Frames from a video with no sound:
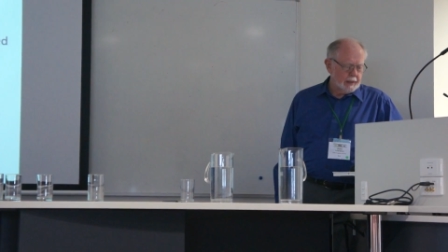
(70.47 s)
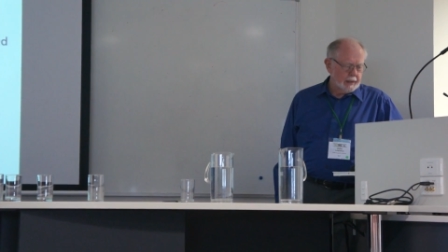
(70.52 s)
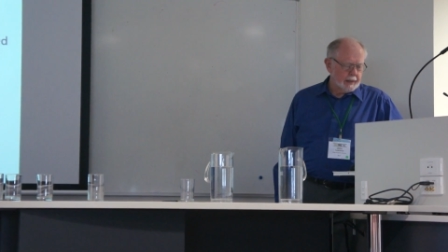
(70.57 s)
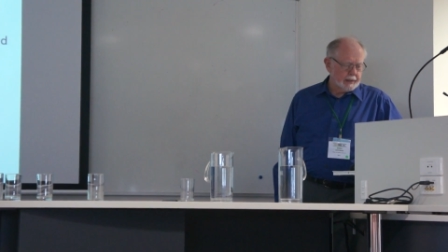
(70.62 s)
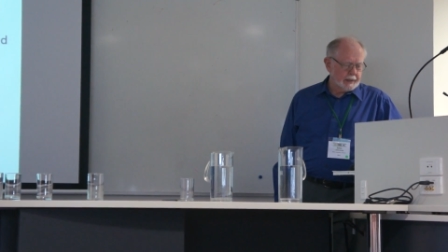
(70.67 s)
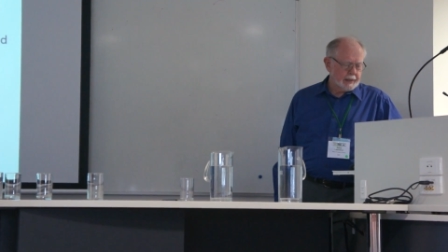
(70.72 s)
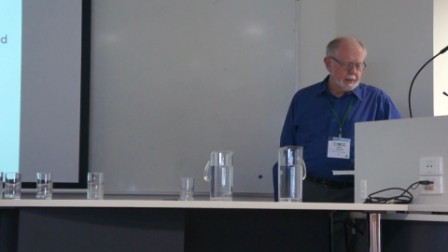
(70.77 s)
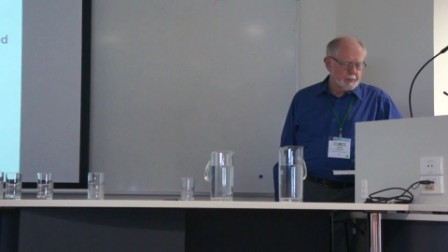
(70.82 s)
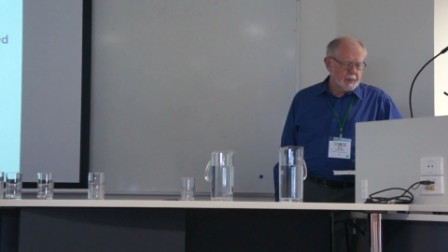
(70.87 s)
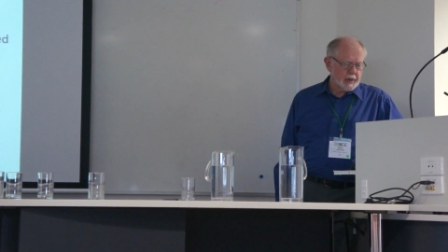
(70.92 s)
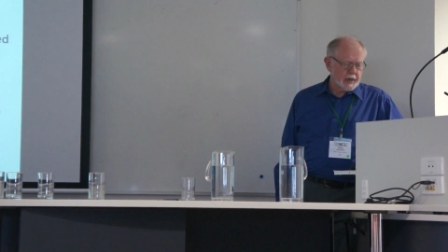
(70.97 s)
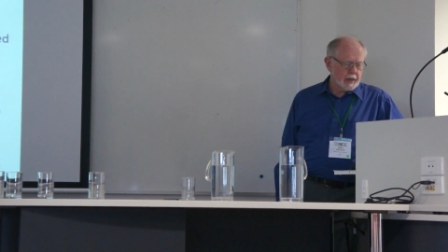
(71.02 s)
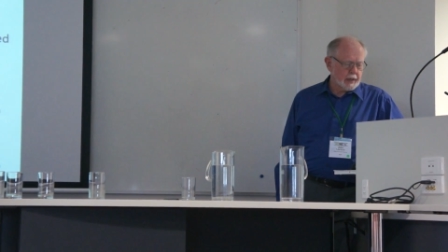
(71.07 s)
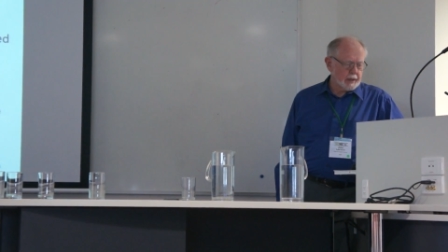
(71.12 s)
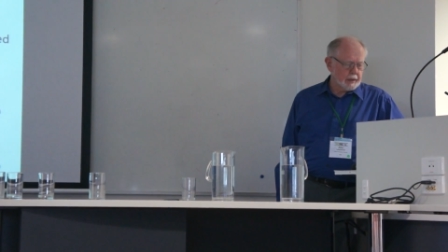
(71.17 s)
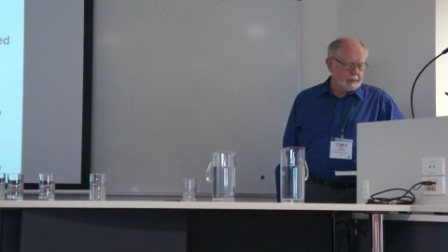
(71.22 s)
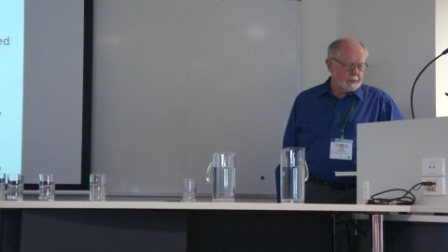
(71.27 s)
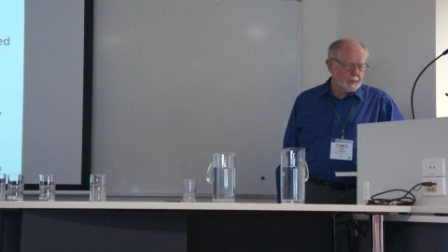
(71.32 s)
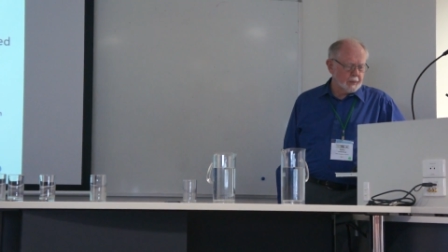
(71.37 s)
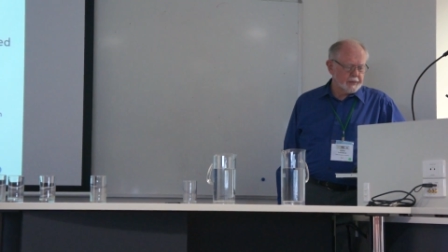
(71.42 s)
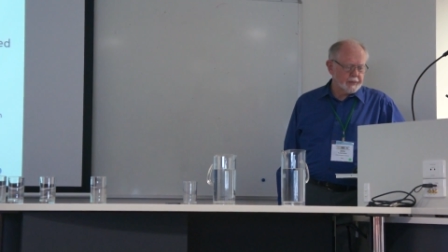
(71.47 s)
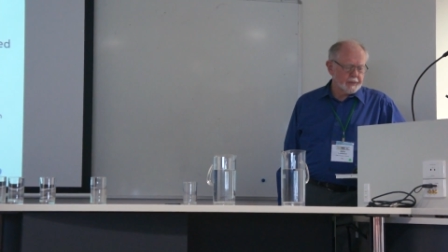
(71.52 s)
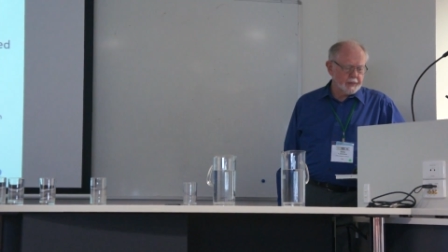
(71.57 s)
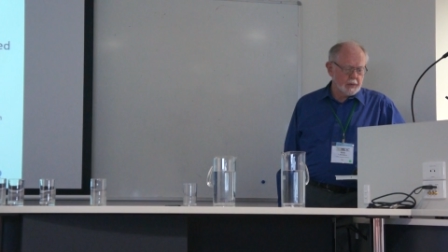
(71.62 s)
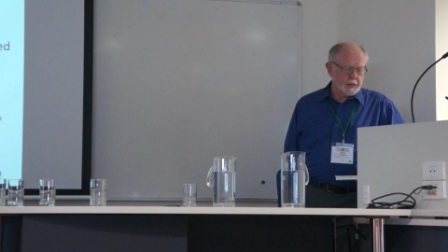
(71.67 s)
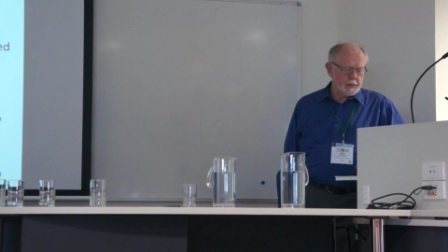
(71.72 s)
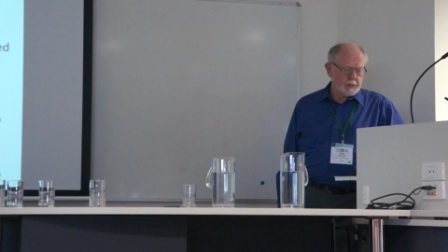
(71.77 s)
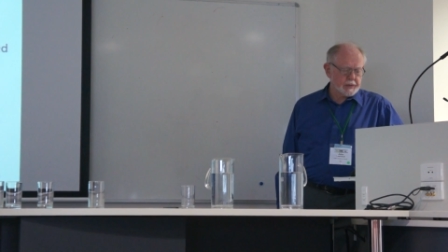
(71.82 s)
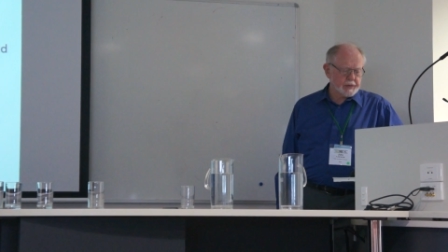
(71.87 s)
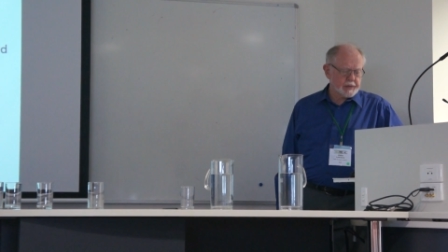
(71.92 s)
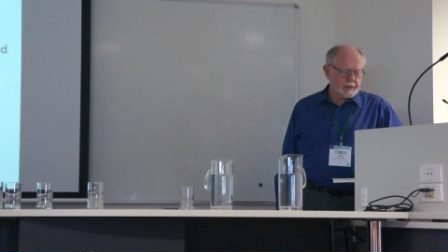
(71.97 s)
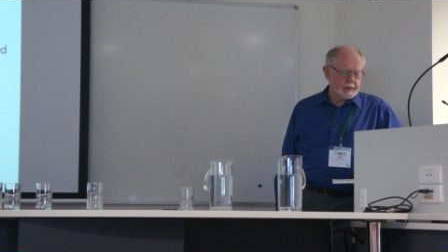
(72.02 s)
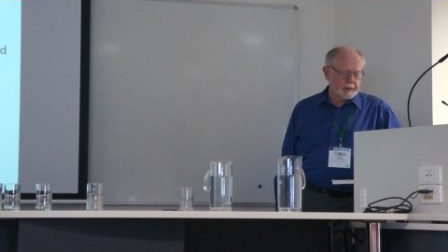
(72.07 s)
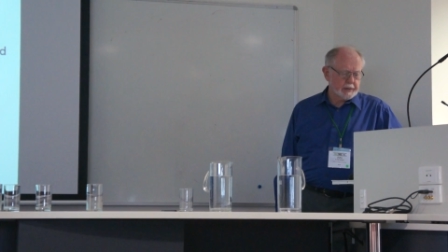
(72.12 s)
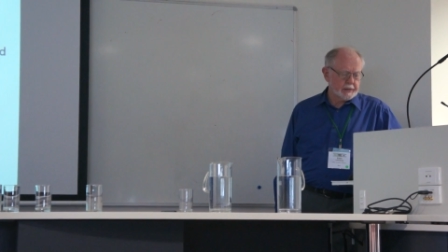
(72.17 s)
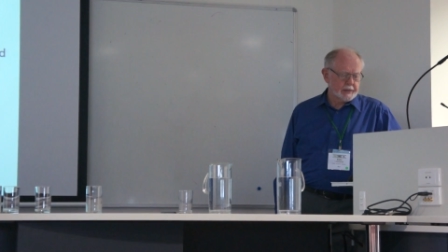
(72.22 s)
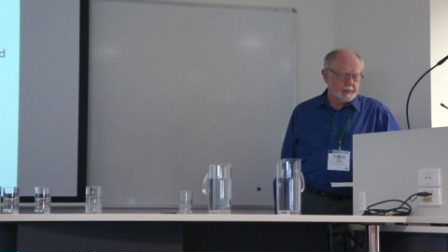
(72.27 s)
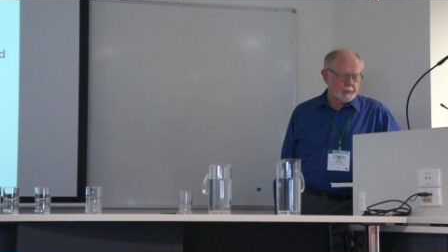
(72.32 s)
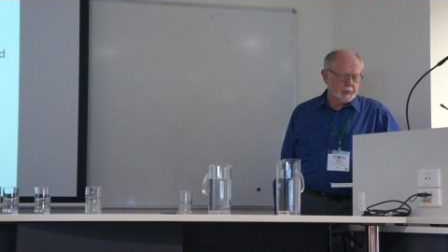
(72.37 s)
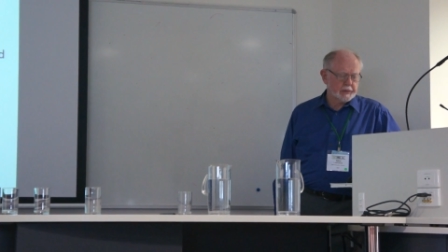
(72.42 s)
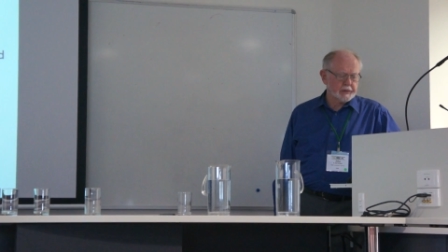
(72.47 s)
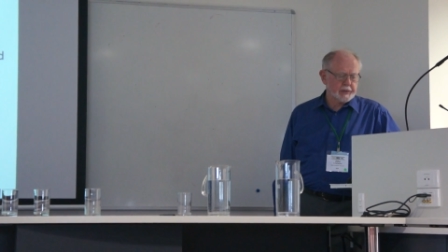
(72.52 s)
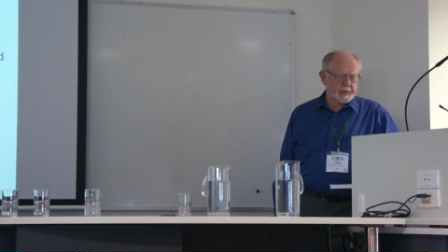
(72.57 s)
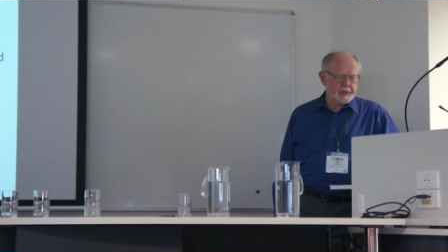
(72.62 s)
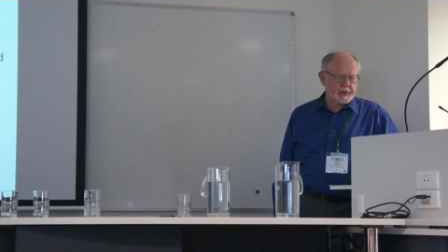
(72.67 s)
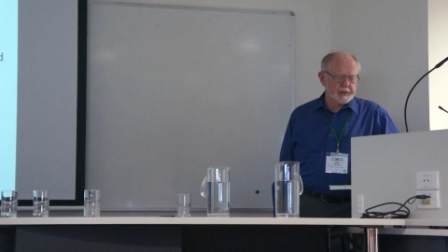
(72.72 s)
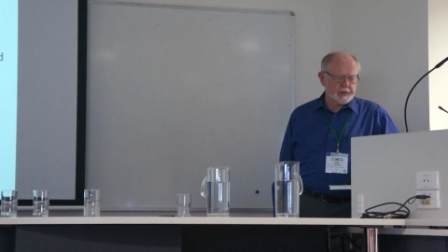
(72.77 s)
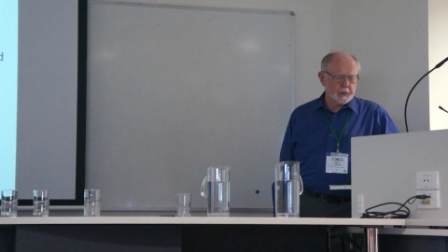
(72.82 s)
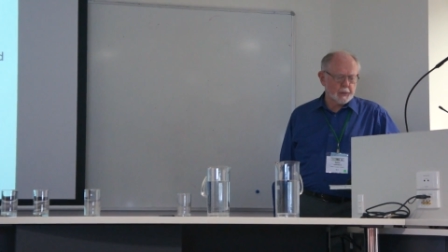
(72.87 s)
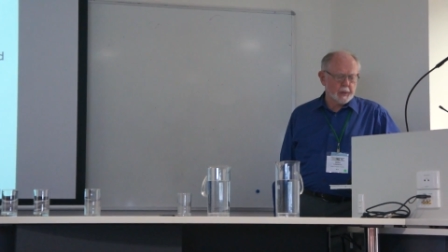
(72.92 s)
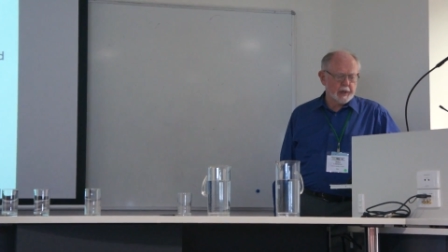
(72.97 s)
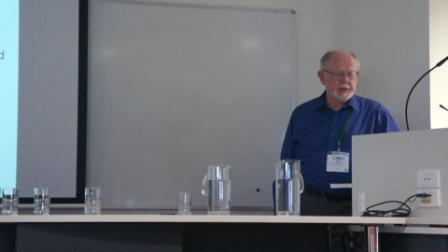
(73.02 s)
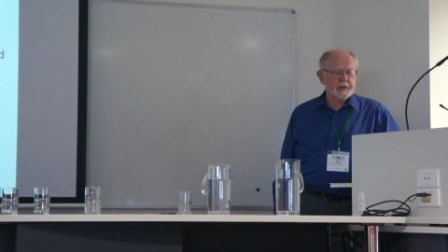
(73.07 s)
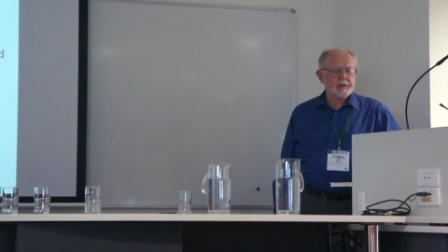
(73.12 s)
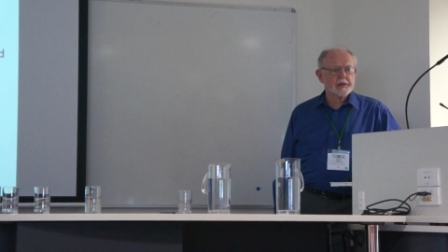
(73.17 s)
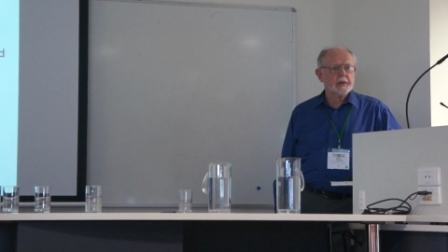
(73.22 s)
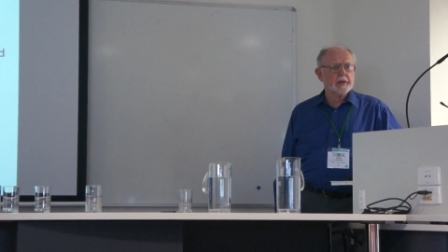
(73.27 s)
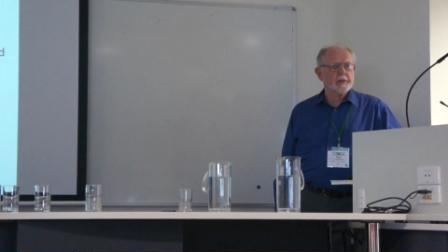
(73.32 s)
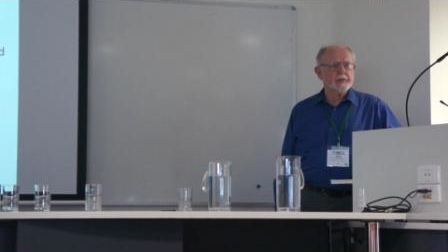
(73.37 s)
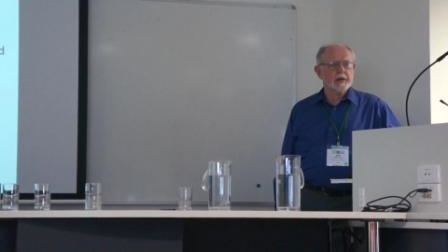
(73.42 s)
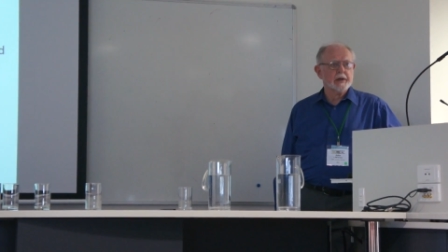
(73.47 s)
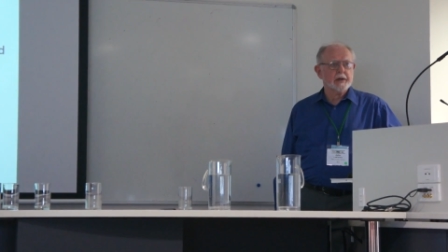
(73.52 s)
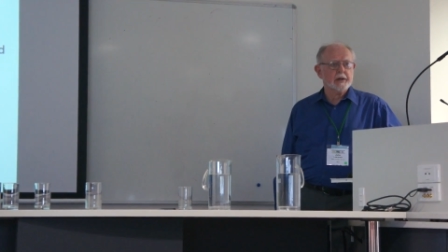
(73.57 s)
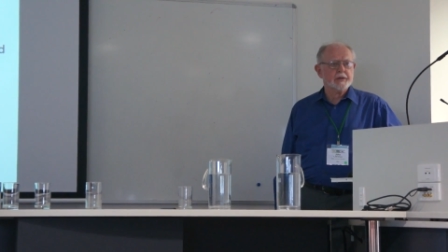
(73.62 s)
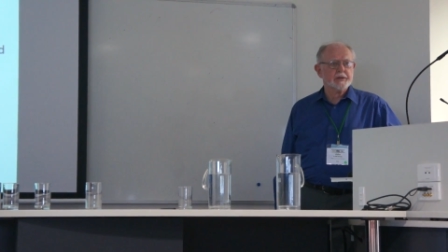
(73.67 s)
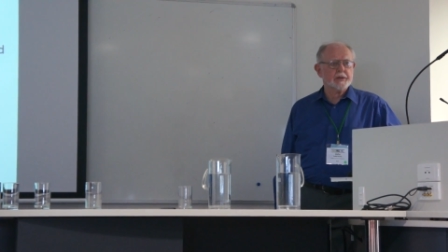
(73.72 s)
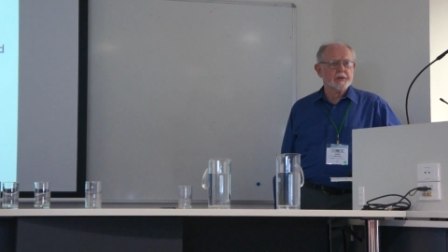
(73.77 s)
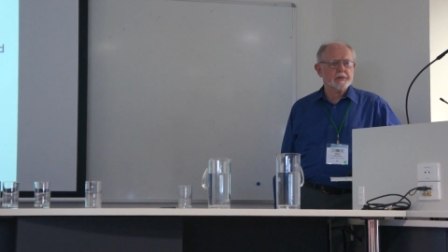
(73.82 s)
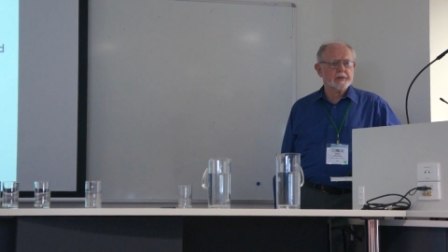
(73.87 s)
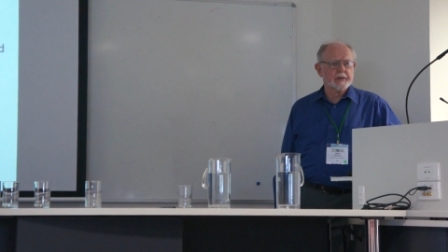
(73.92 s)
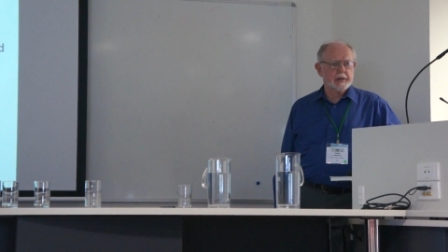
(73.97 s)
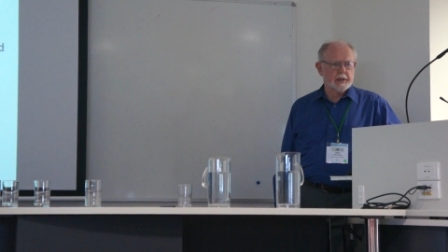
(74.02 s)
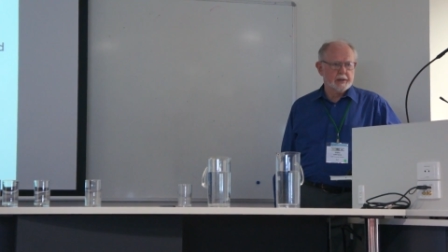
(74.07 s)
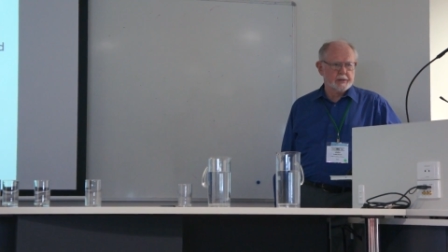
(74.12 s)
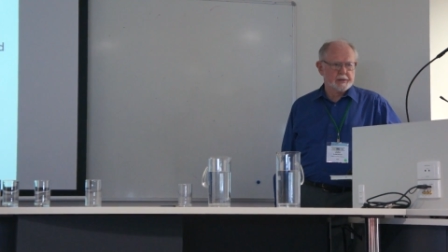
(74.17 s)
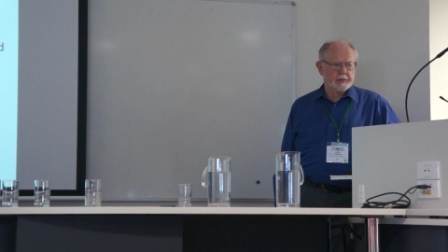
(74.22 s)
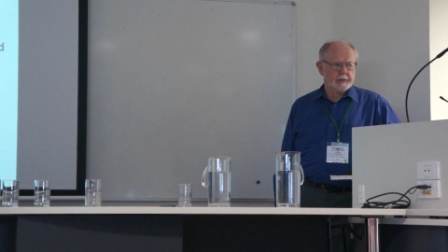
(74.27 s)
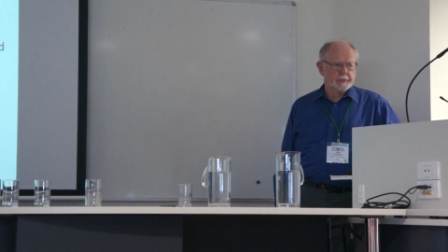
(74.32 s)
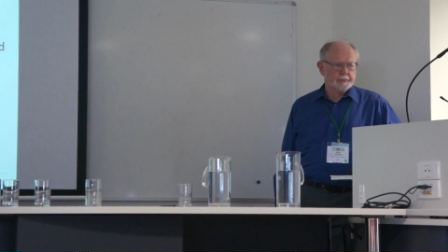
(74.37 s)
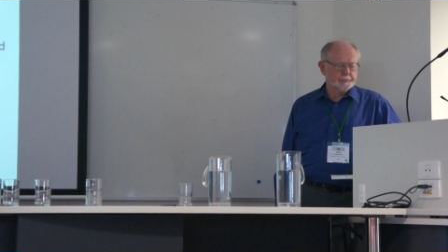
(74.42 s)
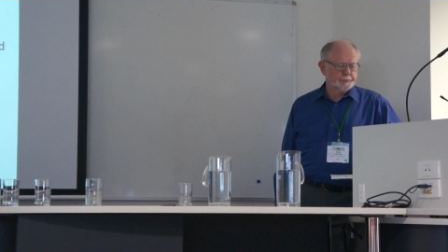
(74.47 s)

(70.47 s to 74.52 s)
and compare it with the situation in the year 2000.